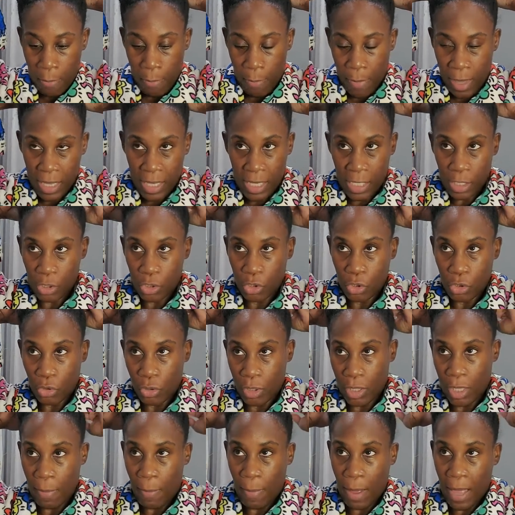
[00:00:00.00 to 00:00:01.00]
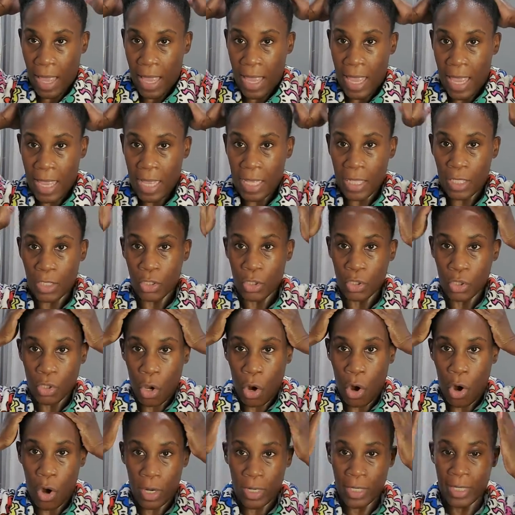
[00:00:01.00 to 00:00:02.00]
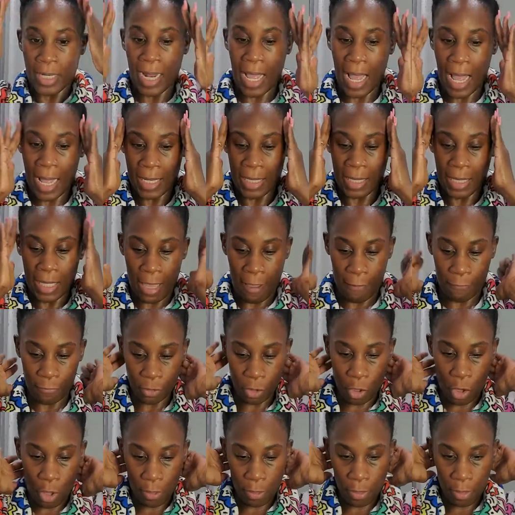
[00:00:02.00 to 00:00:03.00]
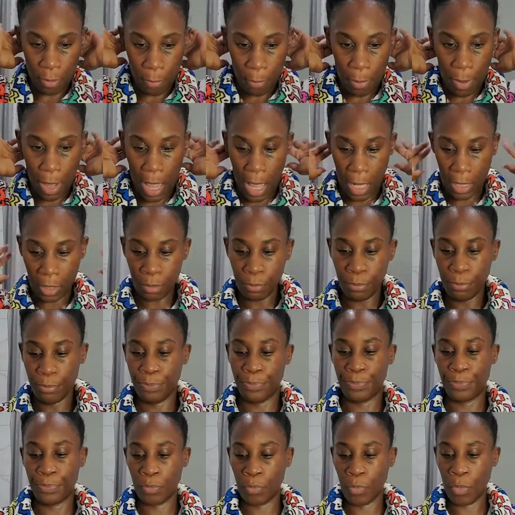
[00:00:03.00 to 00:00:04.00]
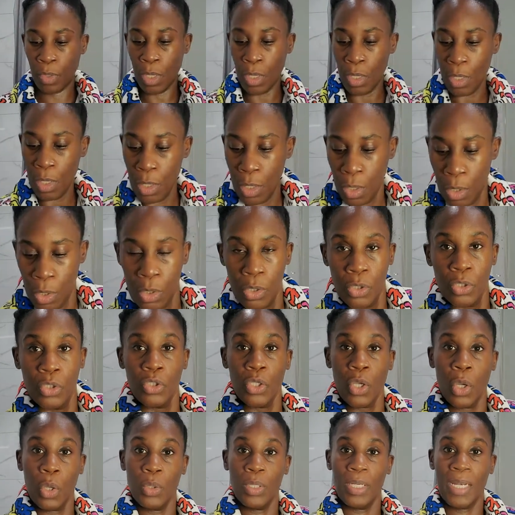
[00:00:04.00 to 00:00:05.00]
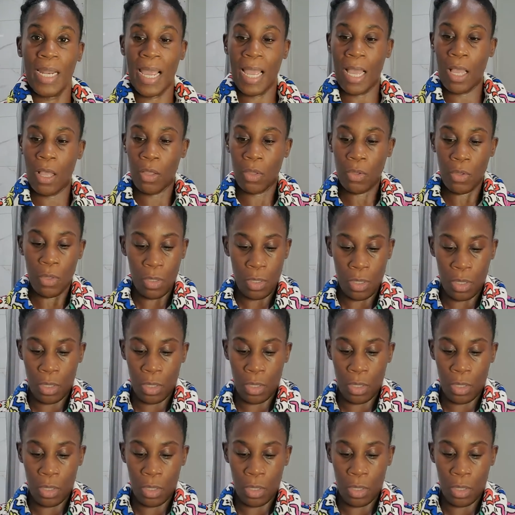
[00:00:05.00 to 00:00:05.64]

making sure that my ends are not left on the bottom. So now